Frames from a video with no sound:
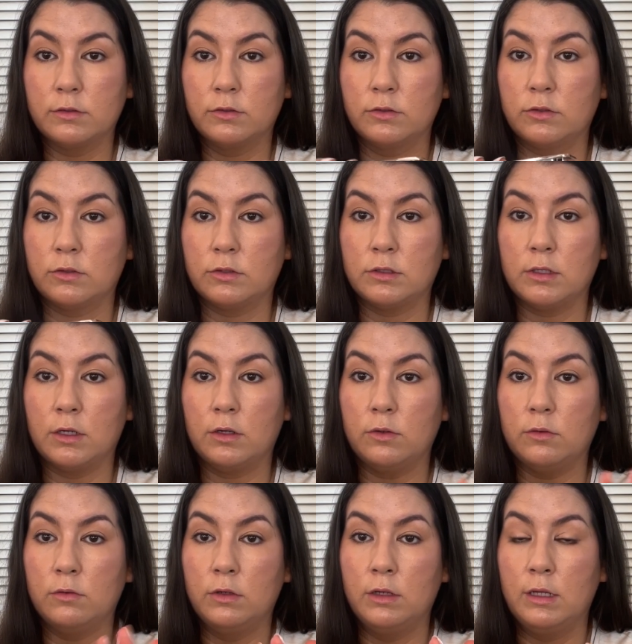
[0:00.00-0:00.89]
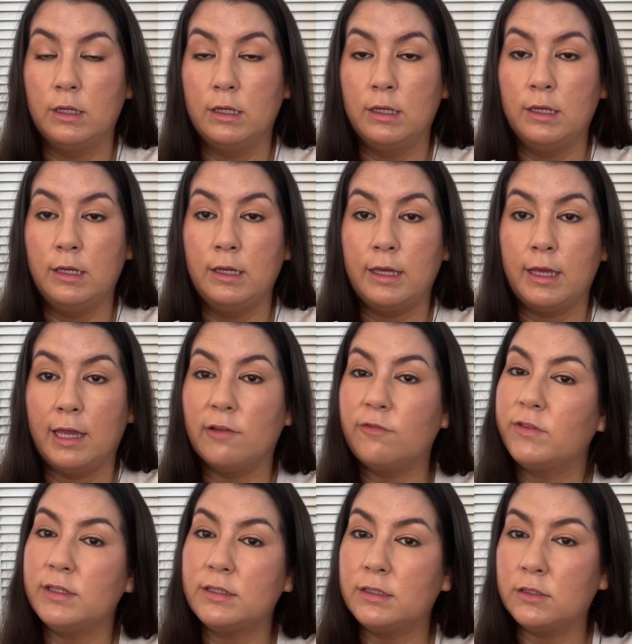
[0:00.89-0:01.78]
So if
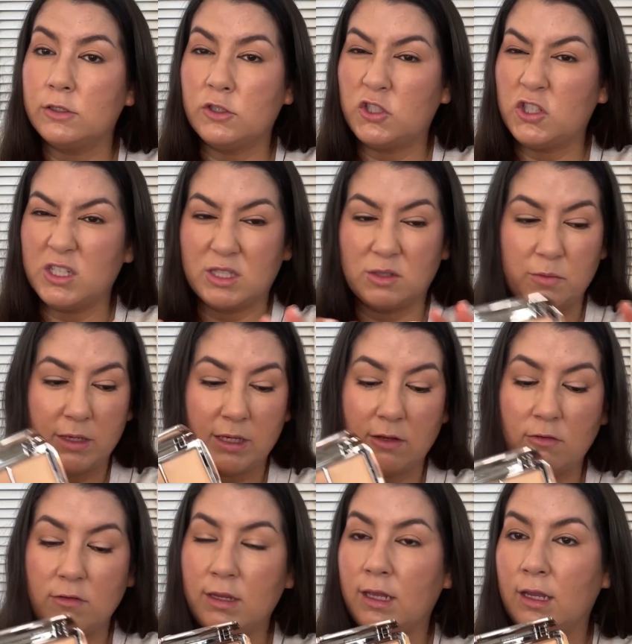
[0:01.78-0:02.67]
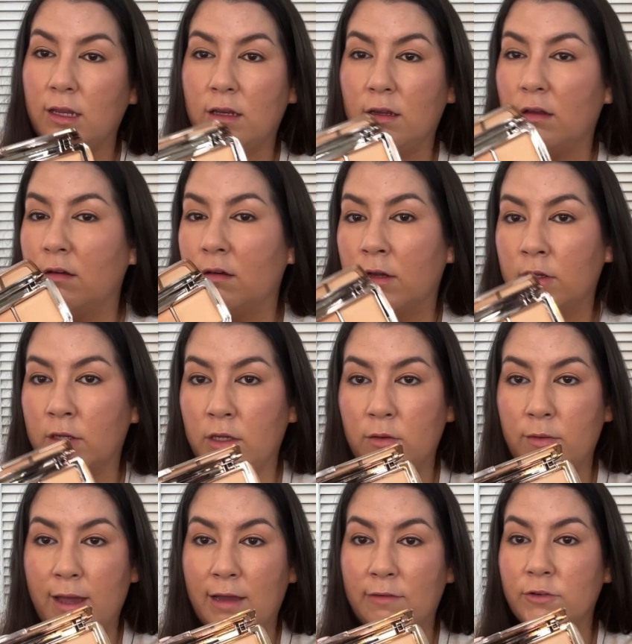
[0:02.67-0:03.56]
this is just what you need, you know, you
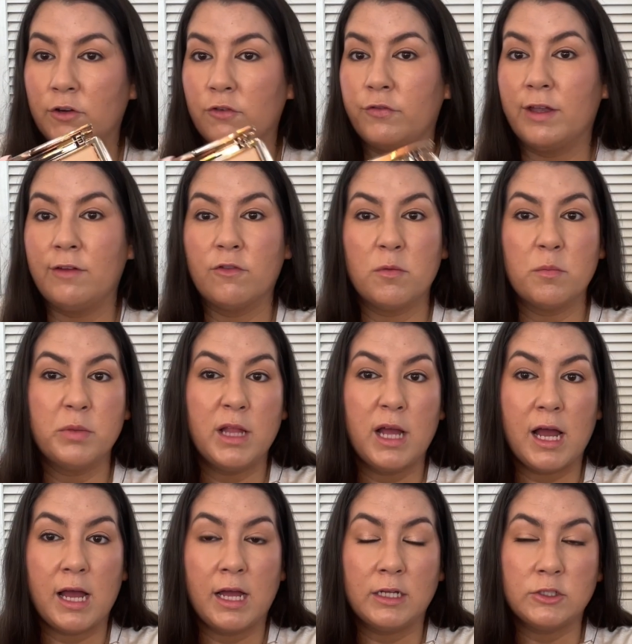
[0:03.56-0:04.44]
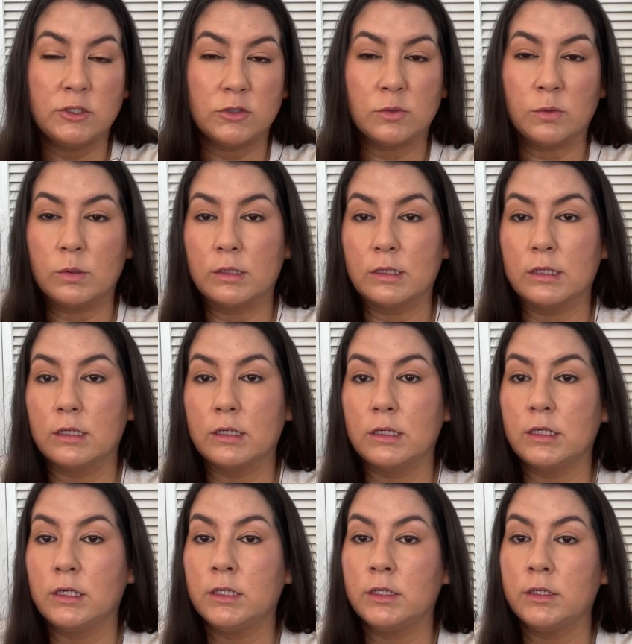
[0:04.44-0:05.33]
have your favorite blush, or
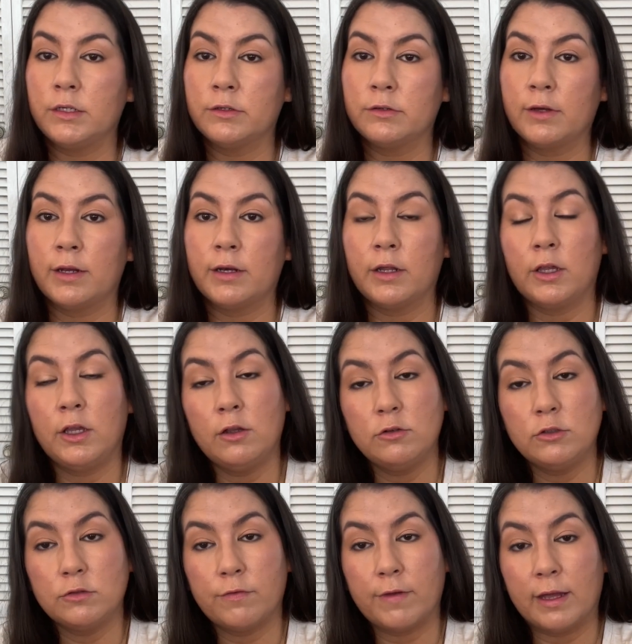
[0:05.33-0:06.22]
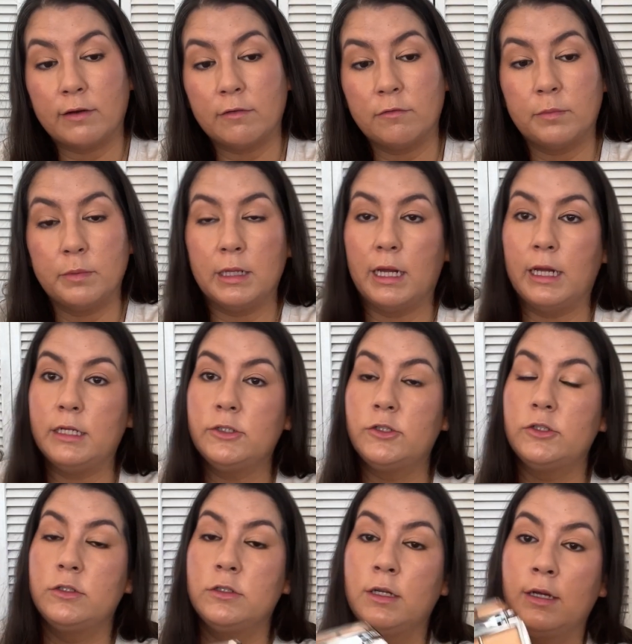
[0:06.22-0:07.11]
you know, you're not a huge fan of
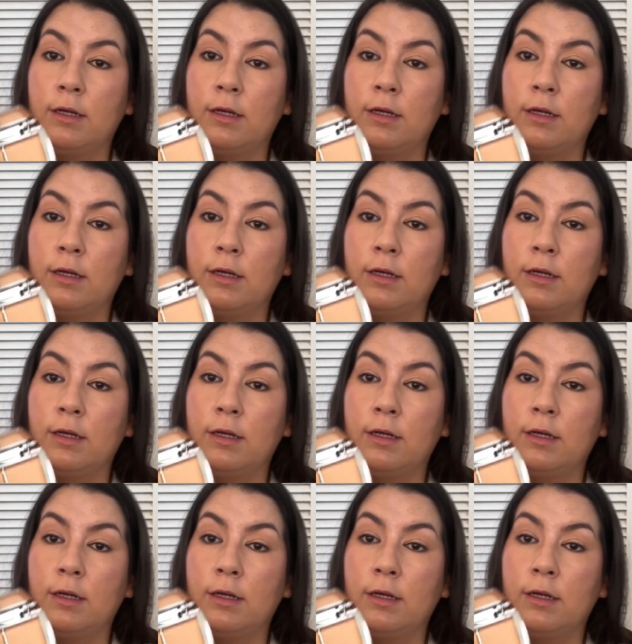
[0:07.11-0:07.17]
blush,